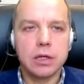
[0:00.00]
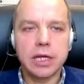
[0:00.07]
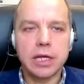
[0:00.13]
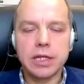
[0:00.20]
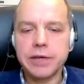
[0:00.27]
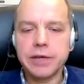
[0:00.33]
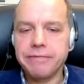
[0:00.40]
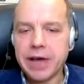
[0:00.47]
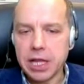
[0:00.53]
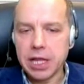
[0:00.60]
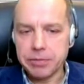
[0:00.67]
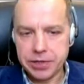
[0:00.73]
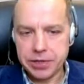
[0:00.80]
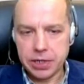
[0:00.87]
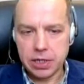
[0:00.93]
that
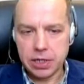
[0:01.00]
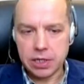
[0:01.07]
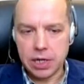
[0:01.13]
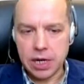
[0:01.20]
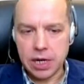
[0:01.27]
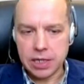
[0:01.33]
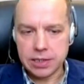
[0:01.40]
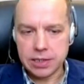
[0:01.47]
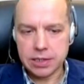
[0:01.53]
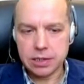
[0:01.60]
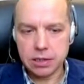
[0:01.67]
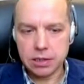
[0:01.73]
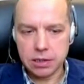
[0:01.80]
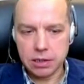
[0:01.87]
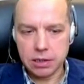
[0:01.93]
developed uh,
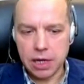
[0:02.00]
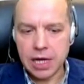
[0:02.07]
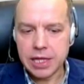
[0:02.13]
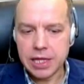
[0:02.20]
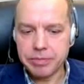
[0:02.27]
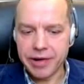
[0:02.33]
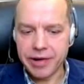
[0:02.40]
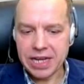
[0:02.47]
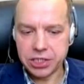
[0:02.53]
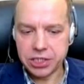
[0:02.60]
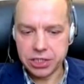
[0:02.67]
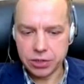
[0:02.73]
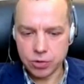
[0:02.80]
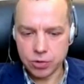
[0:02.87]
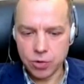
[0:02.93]
as uh, other
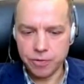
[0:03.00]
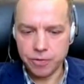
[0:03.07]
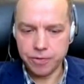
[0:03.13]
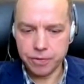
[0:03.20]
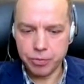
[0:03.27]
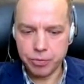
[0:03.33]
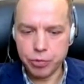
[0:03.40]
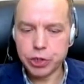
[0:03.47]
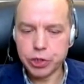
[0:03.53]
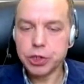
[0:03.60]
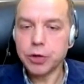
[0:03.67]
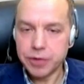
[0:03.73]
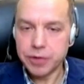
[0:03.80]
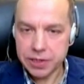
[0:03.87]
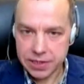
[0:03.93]
branches of
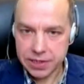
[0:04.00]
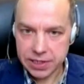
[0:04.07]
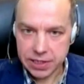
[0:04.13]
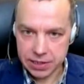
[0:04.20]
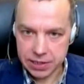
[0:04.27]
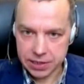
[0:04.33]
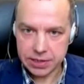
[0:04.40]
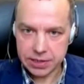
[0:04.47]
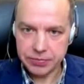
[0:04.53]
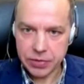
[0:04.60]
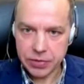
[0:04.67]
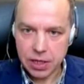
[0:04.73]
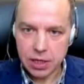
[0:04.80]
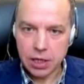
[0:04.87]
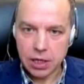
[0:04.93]
post-Soviet studies.
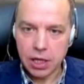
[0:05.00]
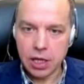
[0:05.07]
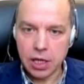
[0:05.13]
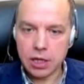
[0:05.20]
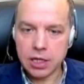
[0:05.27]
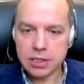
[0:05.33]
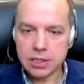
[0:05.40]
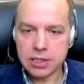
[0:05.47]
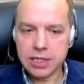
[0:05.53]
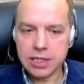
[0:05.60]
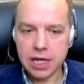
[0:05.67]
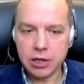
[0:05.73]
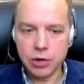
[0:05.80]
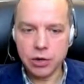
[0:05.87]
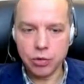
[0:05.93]
And that's
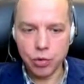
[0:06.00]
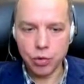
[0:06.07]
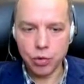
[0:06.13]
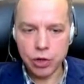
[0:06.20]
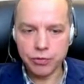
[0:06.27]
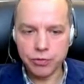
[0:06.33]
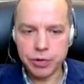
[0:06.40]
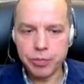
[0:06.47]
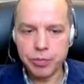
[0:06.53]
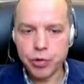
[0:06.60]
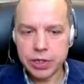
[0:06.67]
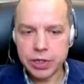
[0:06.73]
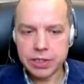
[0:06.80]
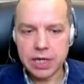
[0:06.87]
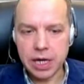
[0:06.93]
exactly one of the
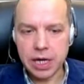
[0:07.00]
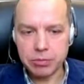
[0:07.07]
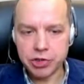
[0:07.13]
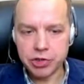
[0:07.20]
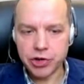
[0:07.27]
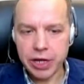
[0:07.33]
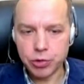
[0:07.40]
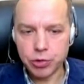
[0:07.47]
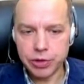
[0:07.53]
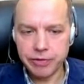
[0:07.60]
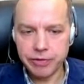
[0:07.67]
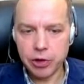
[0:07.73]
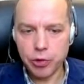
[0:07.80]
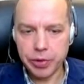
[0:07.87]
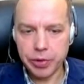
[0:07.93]
points I'm trying to
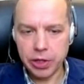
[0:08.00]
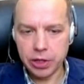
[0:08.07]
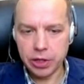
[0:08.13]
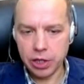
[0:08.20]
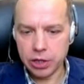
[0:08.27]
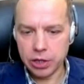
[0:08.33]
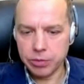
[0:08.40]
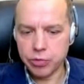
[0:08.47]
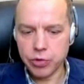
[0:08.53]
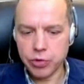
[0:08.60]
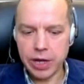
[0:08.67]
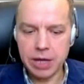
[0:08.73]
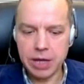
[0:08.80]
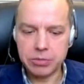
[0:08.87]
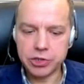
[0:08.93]
develop in, in the
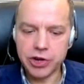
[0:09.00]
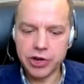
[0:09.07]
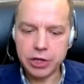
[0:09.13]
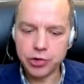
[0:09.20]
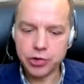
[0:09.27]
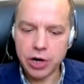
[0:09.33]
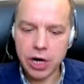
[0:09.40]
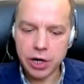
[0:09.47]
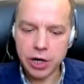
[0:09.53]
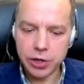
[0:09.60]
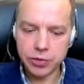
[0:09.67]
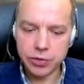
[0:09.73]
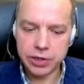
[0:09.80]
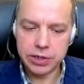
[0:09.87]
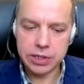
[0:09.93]
book. I'm trying to
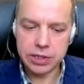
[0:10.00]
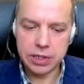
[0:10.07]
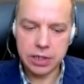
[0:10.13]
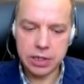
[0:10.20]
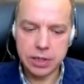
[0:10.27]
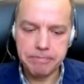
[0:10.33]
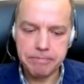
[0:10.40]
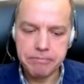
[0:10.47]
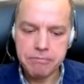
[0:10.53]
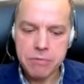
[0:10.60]
argue that uh,